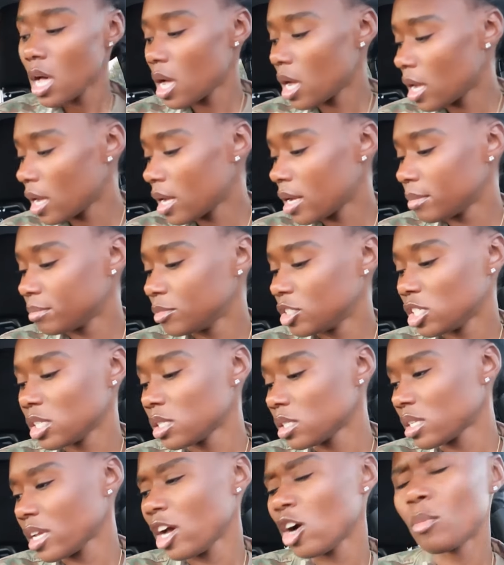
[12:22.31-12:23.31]
um,
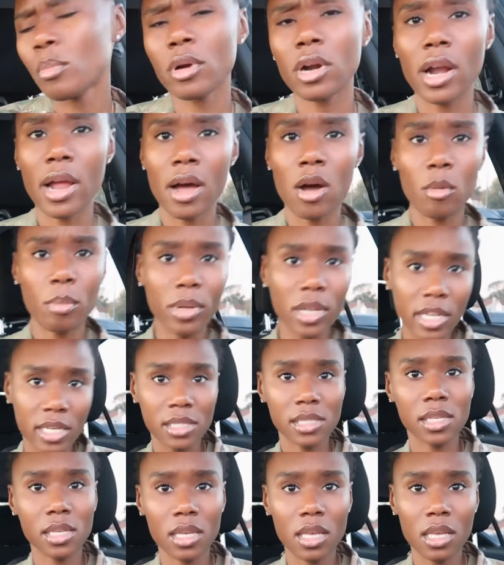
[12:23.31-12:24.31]
just to help her out
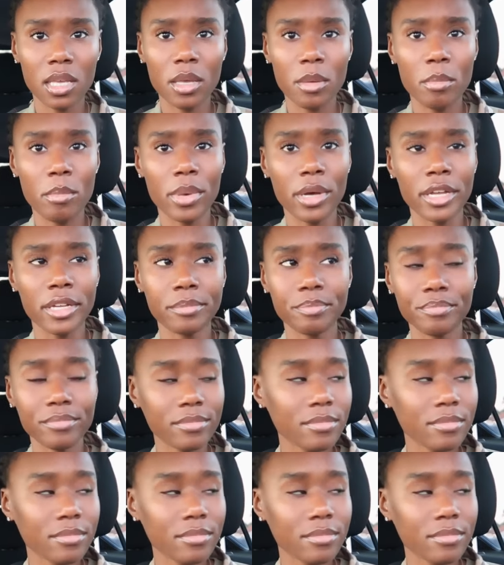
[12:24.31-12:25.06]
placing him but